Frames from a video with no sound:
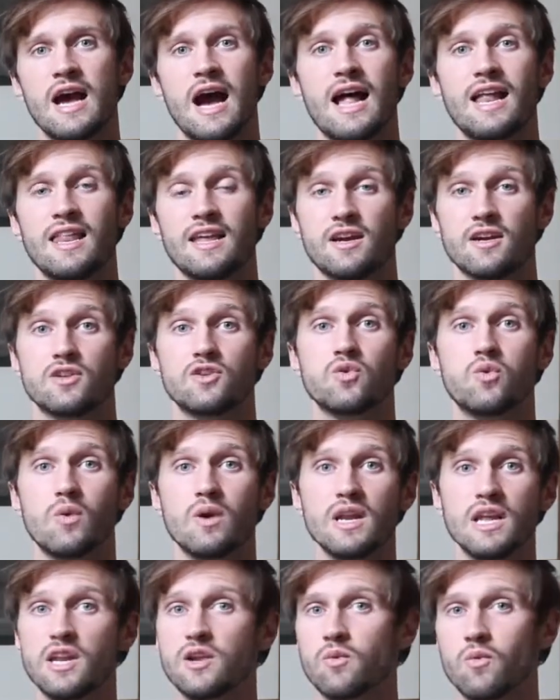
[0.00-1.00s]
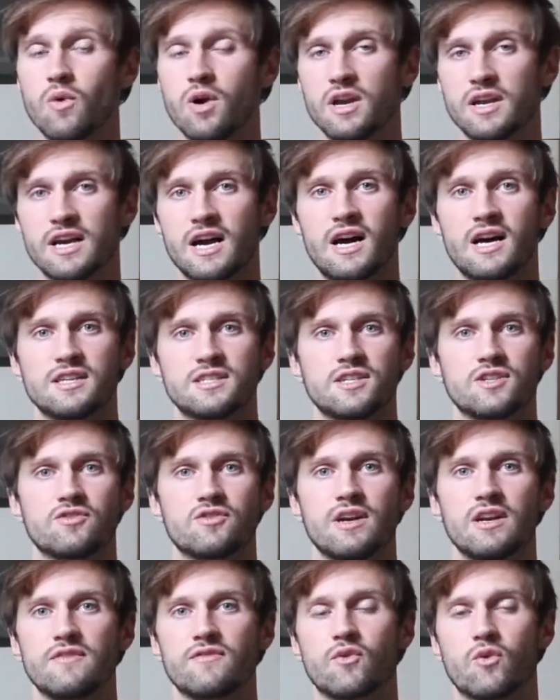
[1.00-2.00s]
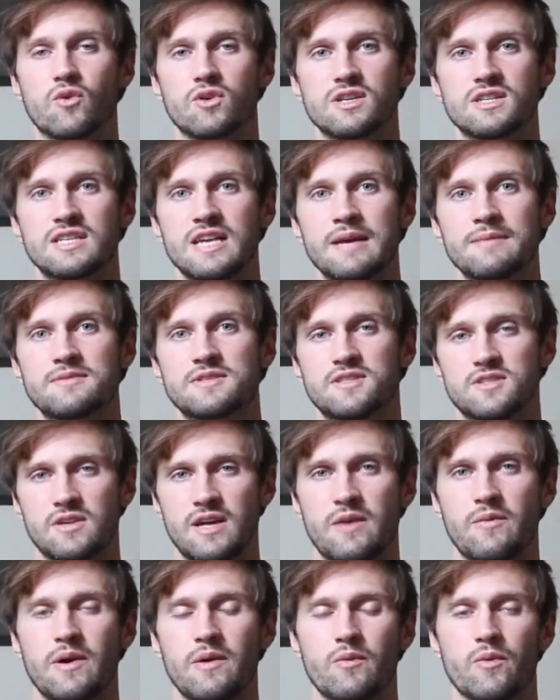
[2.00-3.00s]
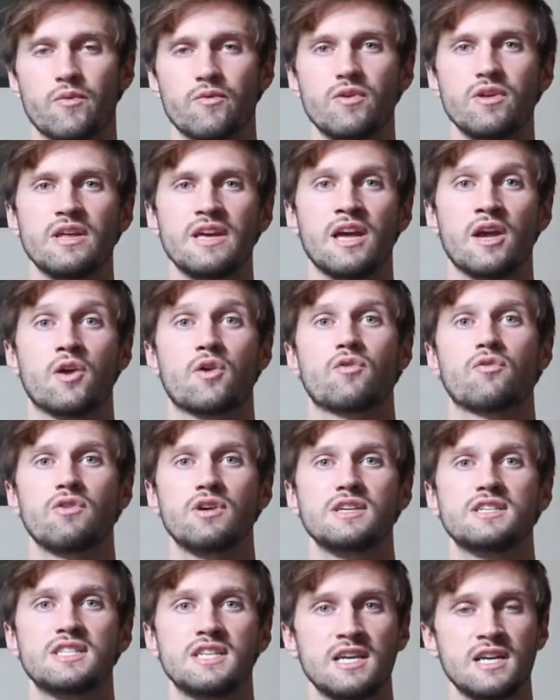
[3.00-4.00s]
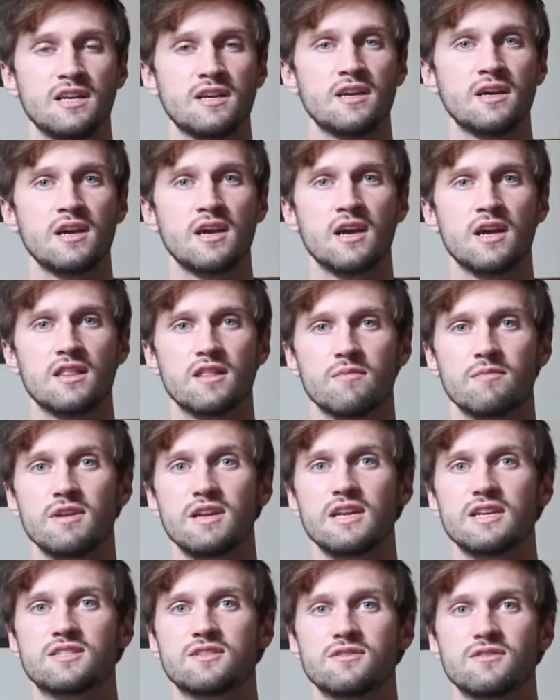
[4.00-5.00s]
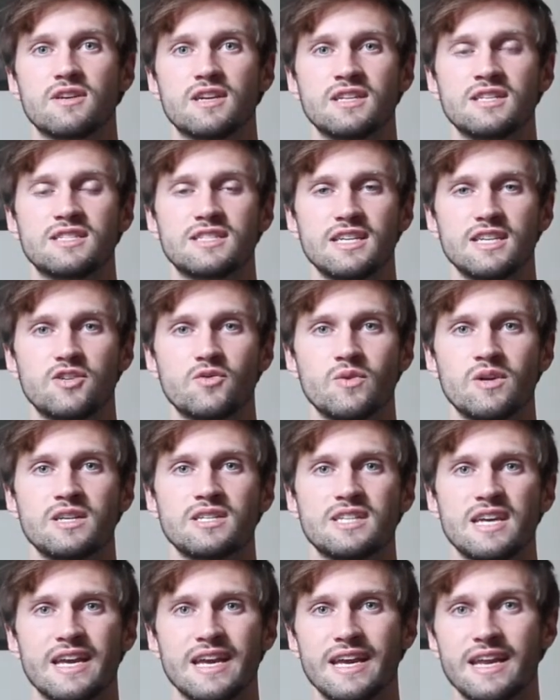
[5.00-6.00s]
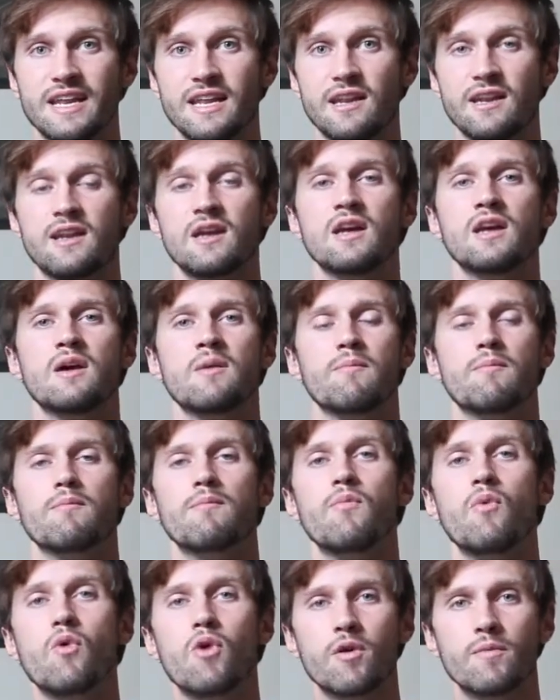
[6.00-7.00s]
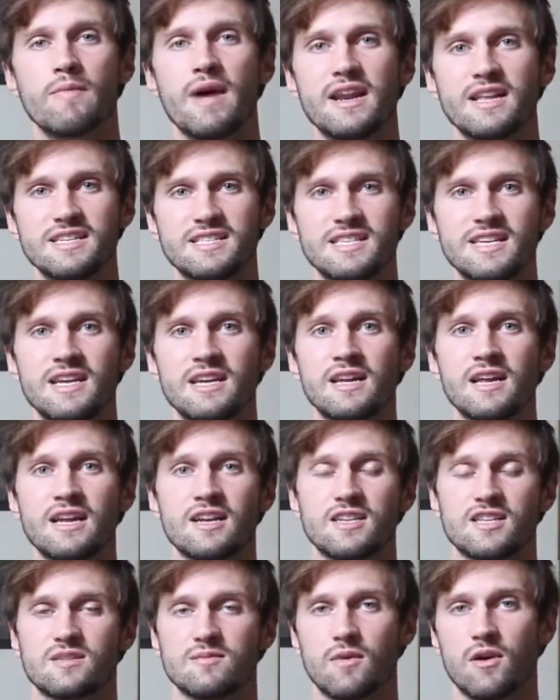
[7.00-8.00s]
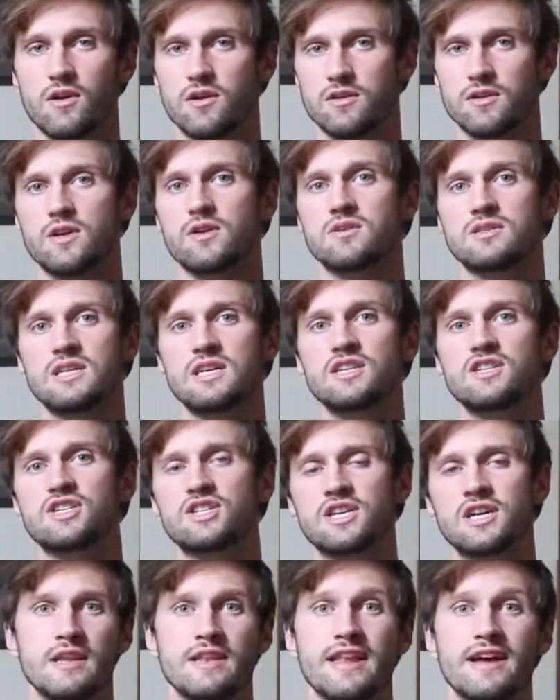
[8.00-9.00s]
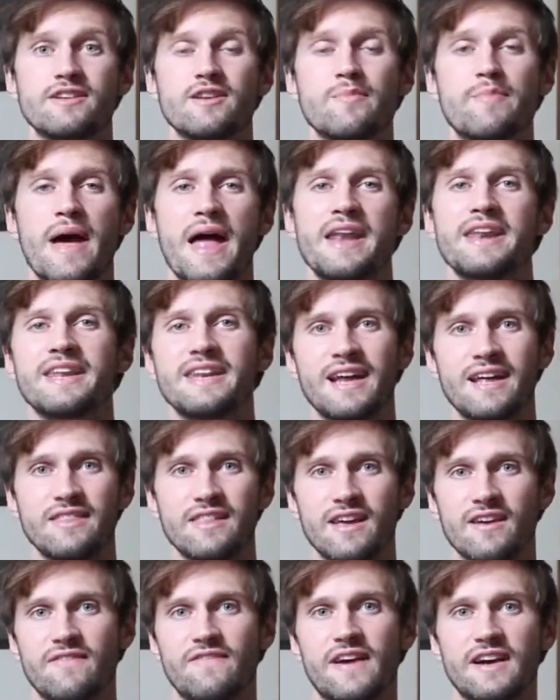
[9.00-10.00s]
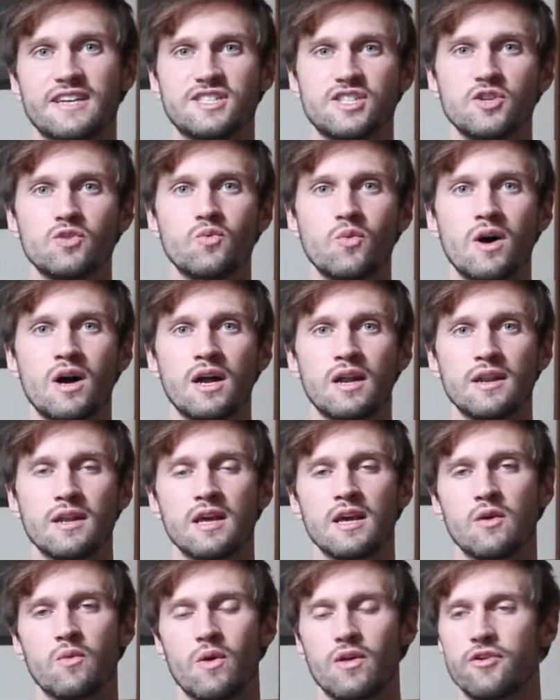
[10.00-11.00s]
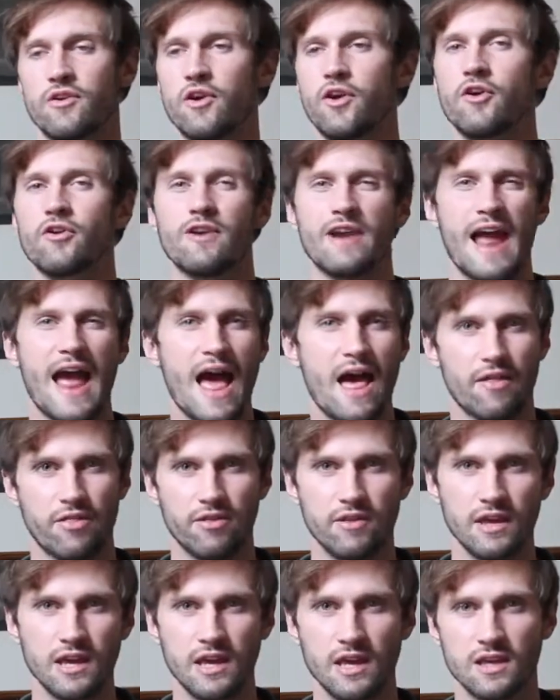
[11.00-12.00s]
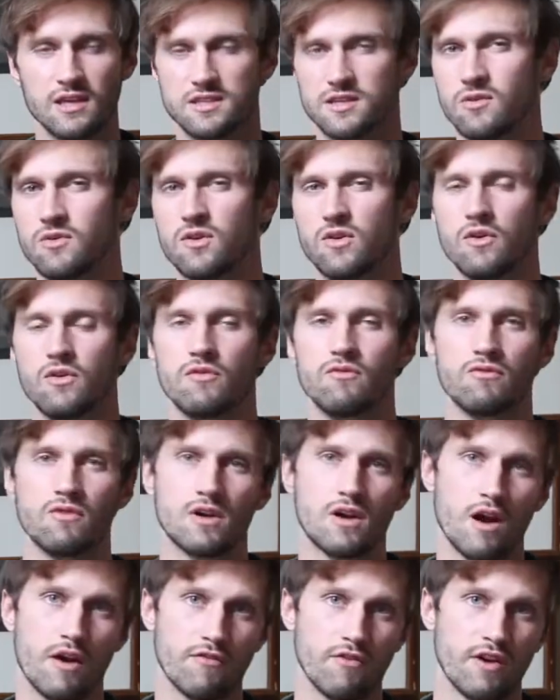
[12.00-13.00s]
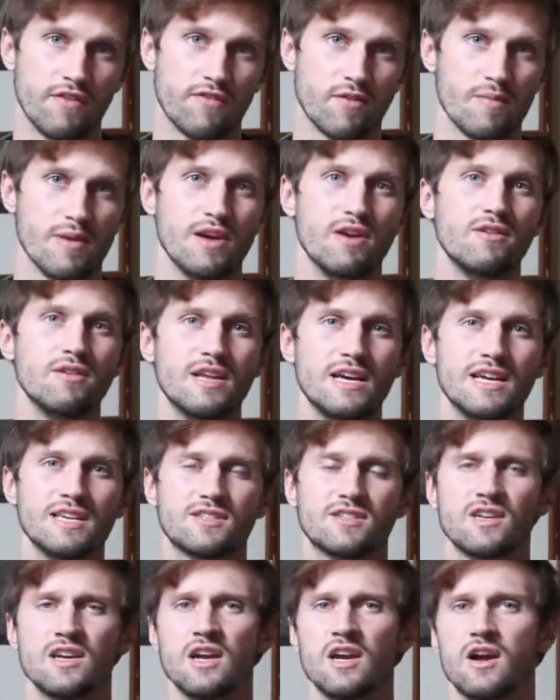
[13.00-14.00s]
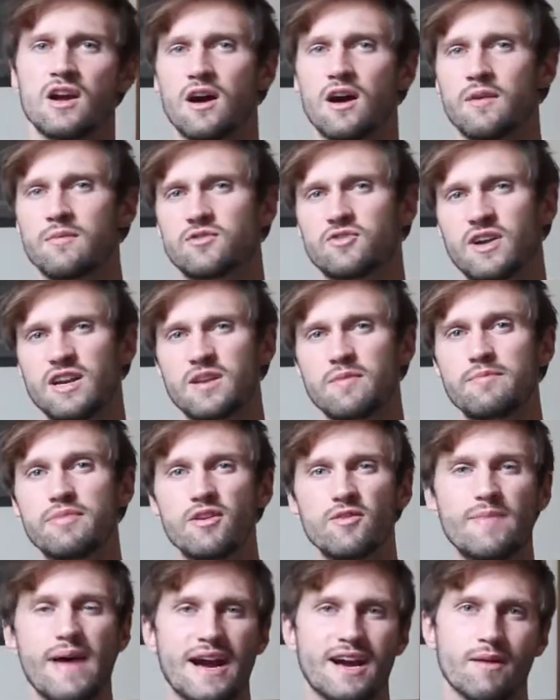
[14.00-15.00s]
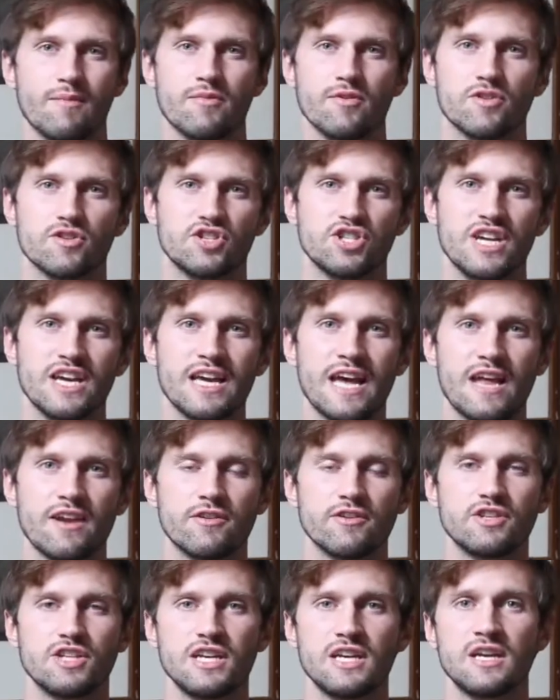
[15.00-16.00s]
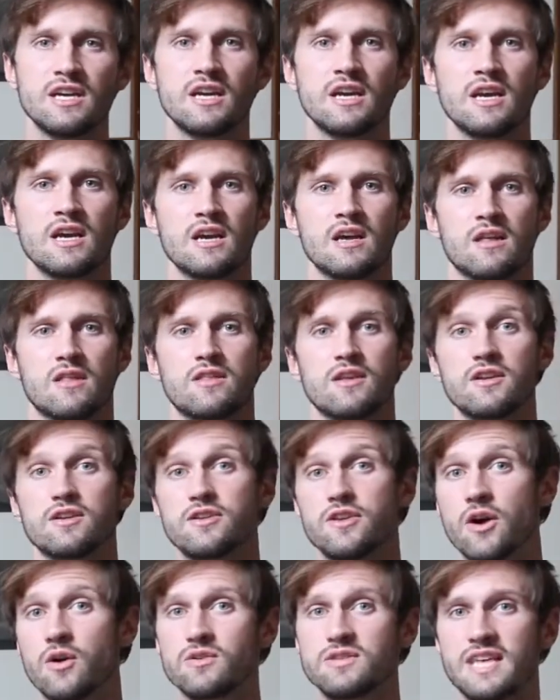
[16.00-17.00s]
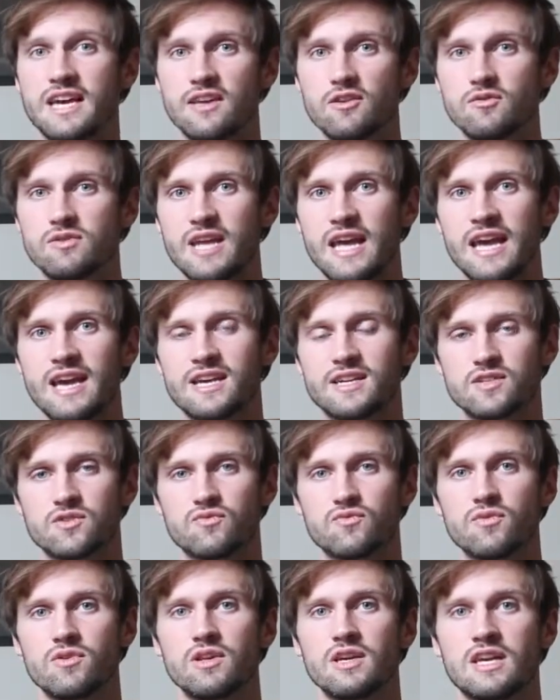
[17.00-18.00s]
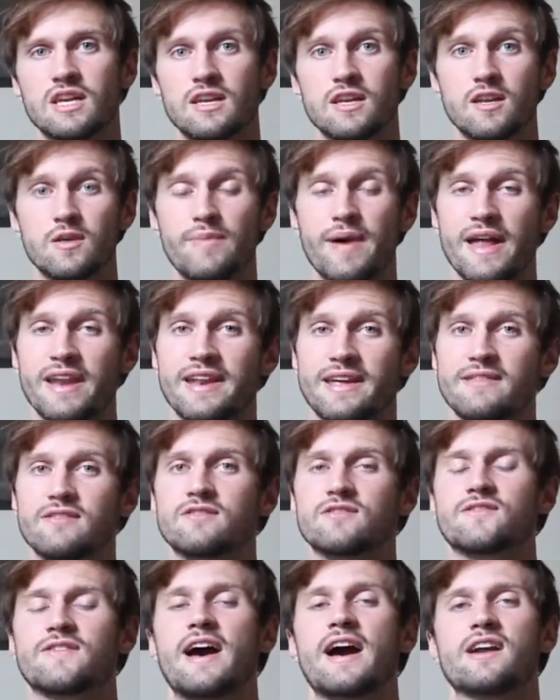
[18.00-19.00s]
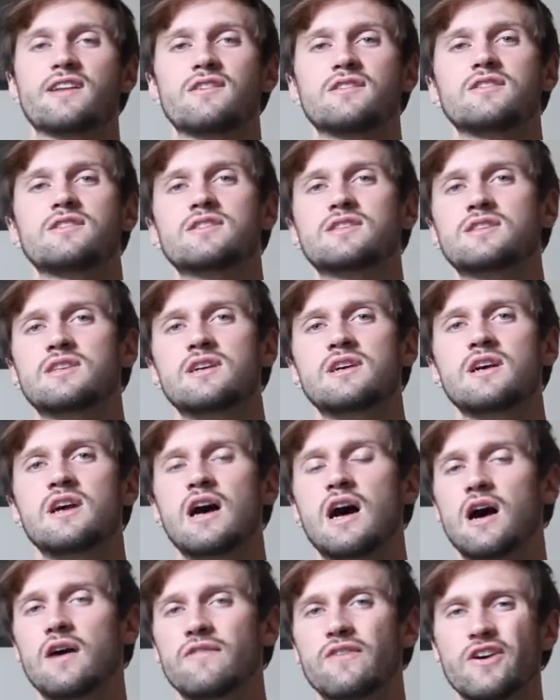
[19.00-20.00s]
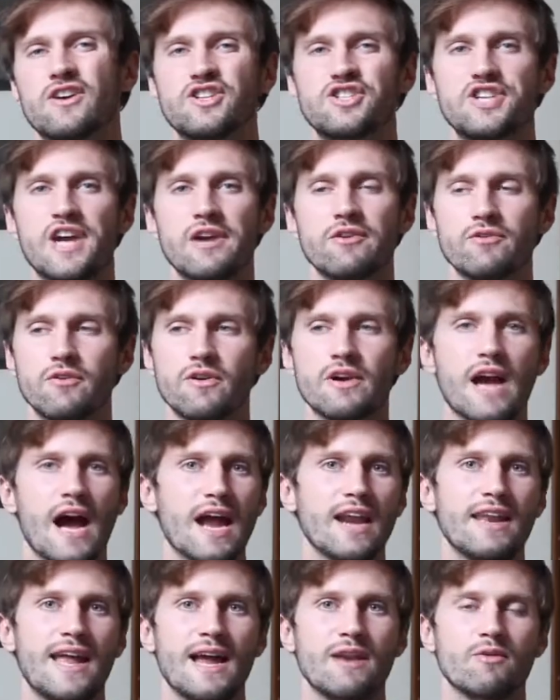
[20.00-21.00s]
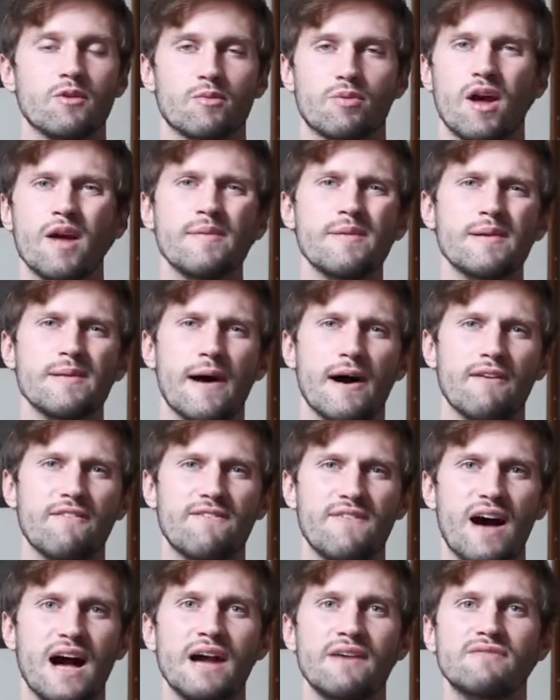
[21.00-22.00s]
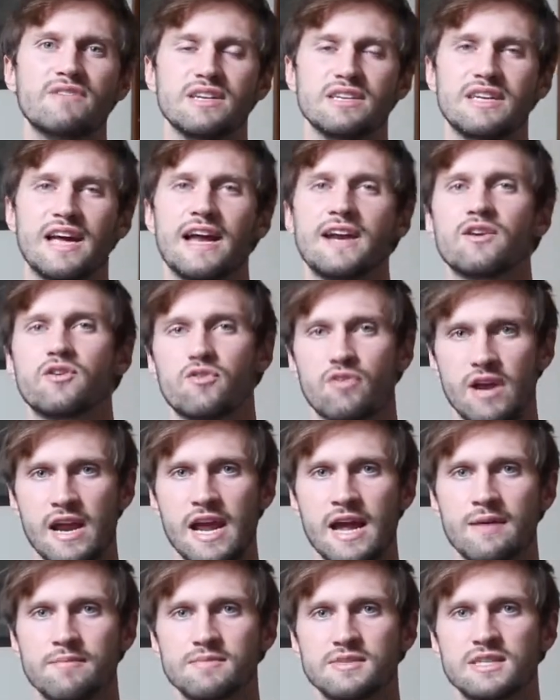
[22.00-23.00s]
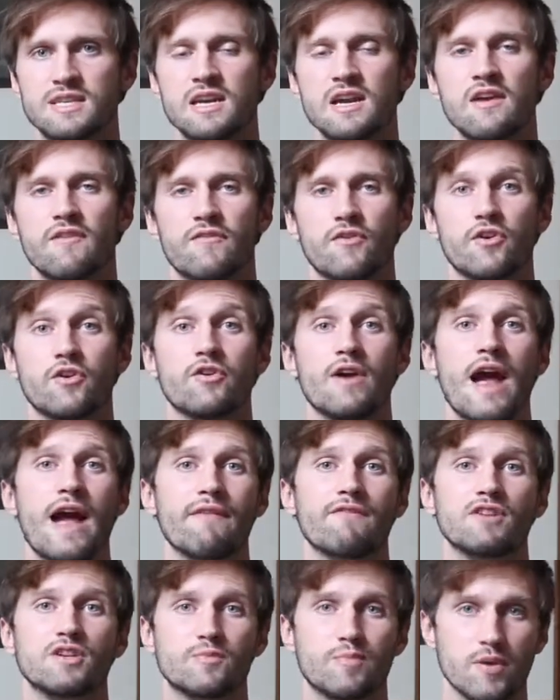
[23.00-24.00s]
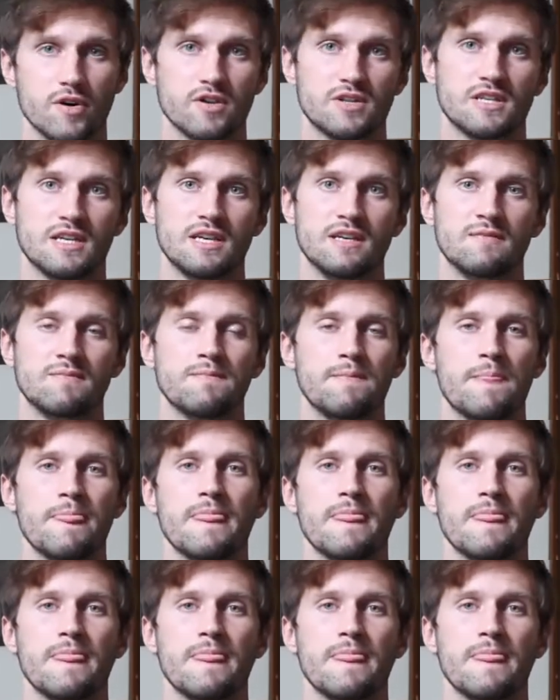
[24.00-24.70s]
I like a 20-to-1 concentrate of cordyceps, so that way we're really increasing the medicinal constituents and getting more medicine in a smaller dosage. Now, depending on the effects you want, whether you're an athlete, someone recovering from illness, trying to build back up their Jing energy, the dose that you take is really going to depend on those factors. However, a general guideline would probably be about 5 to 10 grams for your average person.